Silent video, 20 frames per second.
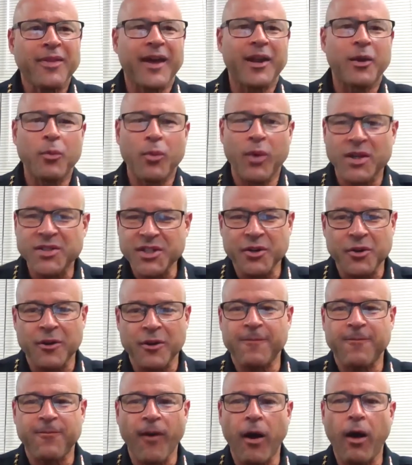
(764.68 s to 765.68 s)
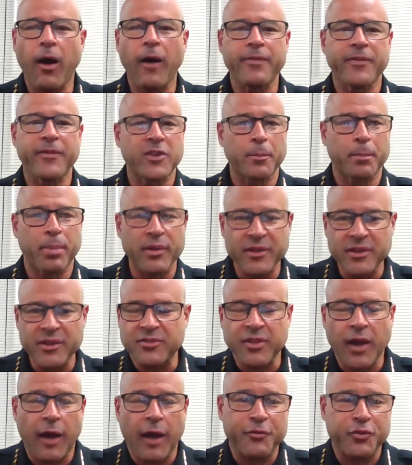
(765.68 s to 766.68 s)
that it wasn't her fault, that the
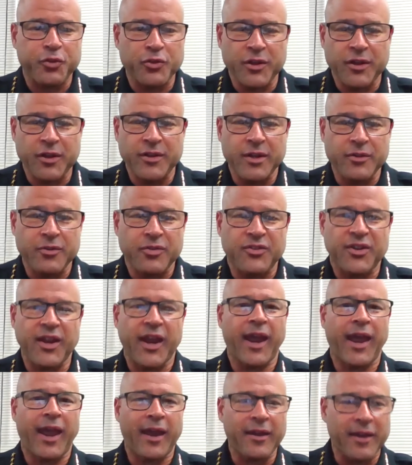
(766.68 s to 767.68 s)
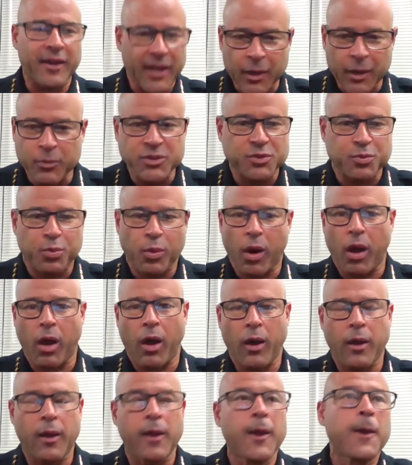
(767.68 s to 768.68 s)
police officer didn't understand, he was
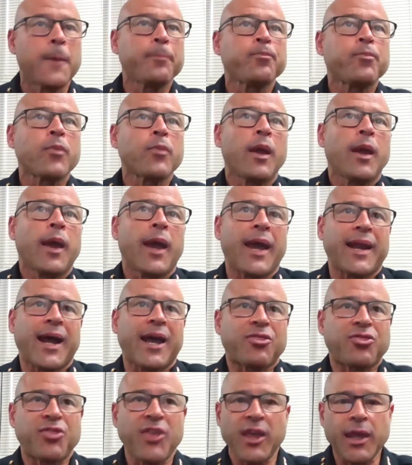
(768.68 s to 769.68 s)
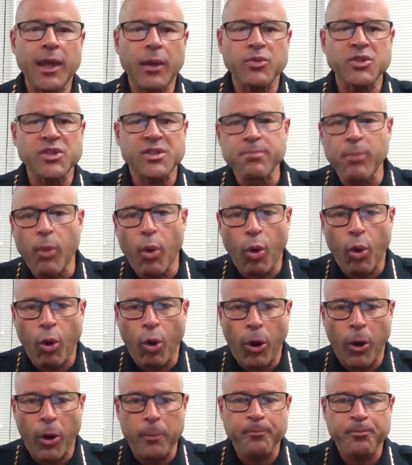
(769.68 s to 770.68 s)
wrong. And I think it was
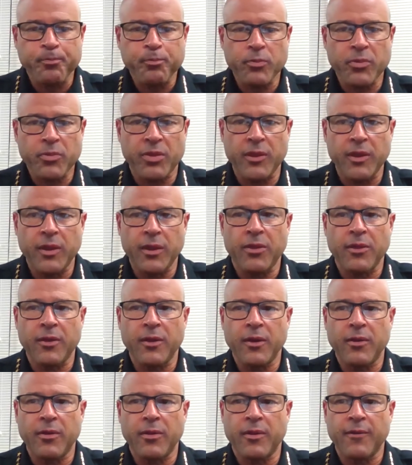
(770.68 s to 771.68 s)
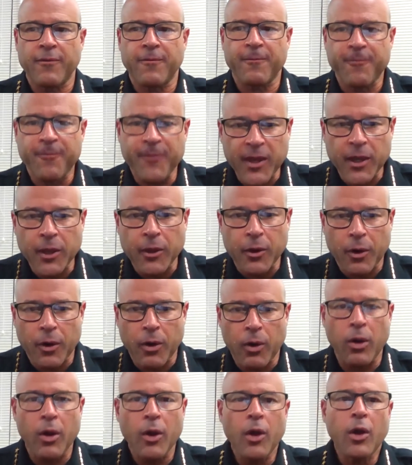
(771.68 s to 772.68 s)
more, the
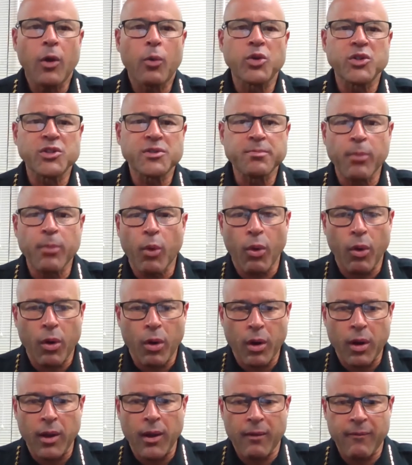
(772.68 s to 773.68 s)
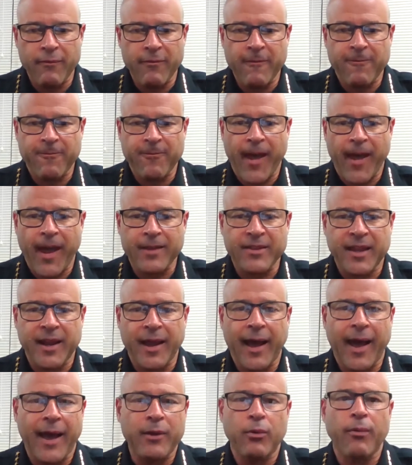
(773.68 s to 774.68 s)
fear was more of the fact
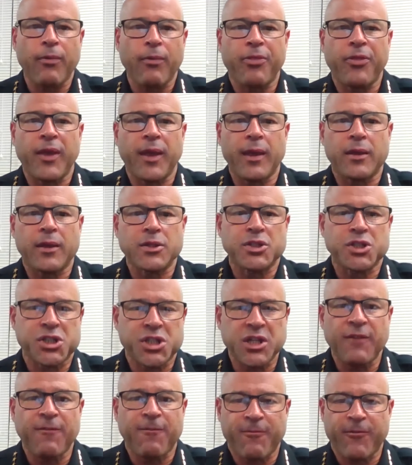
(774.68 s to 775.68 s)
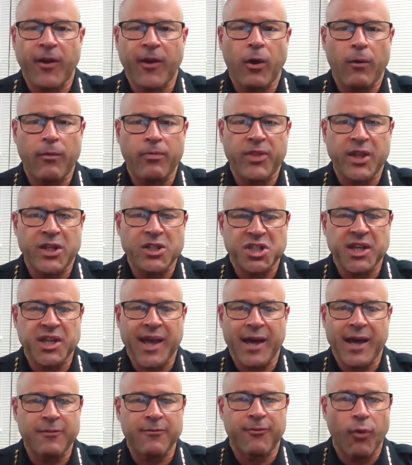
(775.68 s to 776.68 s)
that I don't think she felt that she
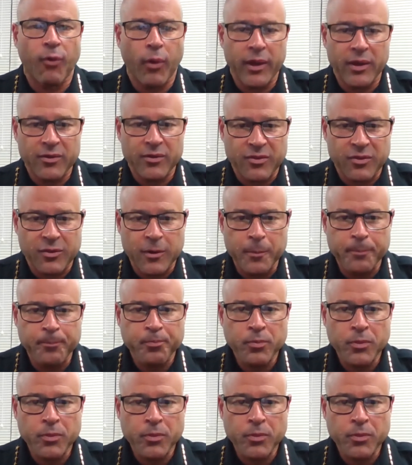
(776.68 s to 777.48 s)
had a voice.